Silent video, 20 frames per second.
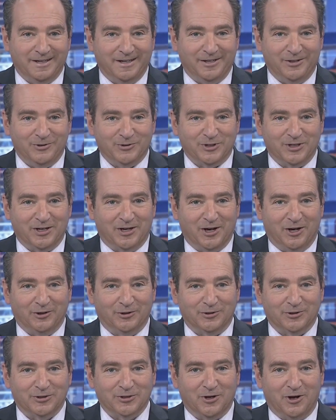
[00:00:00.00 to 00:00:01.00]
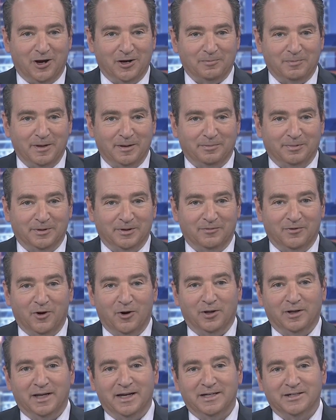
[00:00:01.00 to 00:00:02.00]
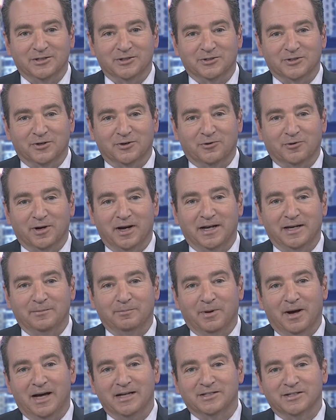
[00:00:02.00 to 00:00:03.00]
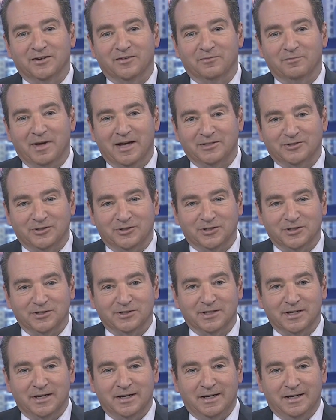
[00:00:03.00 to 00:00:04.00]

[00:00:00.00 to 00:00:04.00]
Using colored chalk, people of all ages are creating positive messages